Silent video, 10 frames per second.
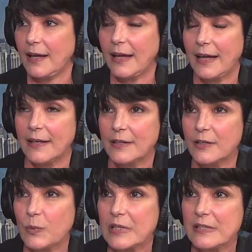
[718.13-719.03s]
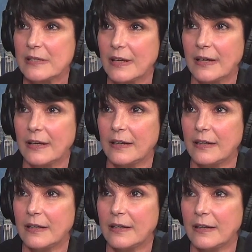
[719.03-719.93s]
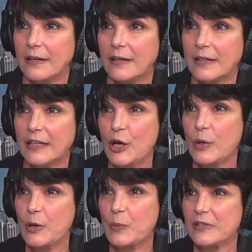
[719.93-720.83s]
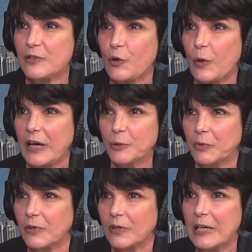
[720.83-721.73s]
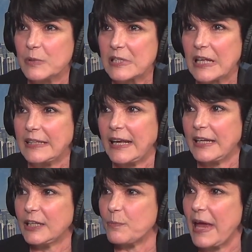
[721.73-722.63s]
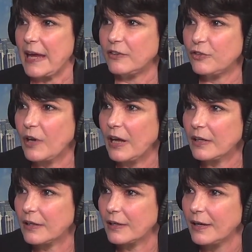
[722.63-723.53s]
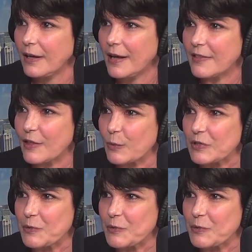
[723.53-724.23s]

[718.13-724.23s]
And it was, it was incredible. It was like getting a paycheck that was